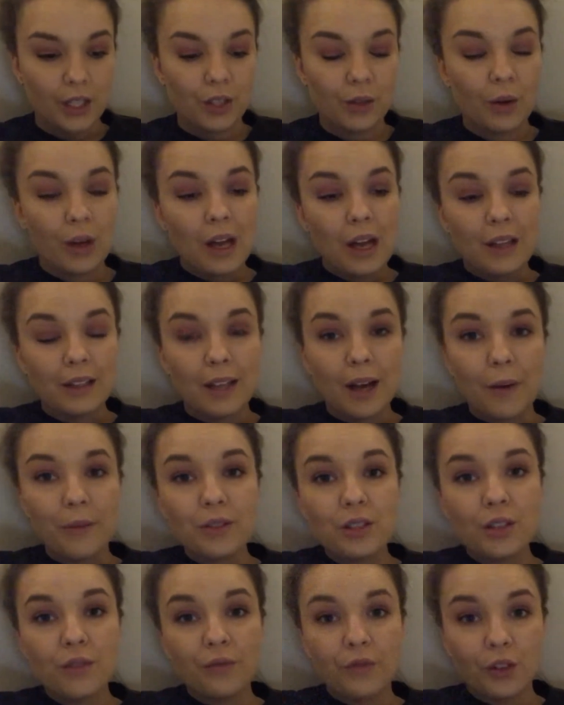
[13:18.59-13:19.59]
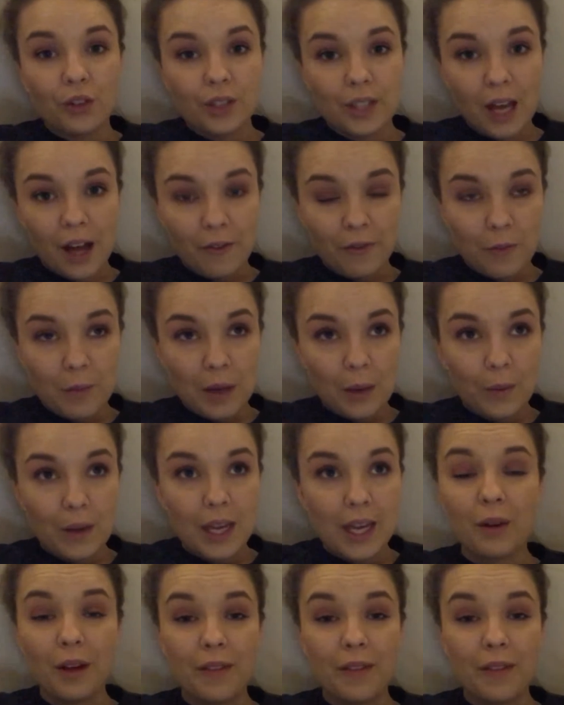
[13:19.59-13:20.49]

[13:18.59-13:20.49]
So that was the first half of my week.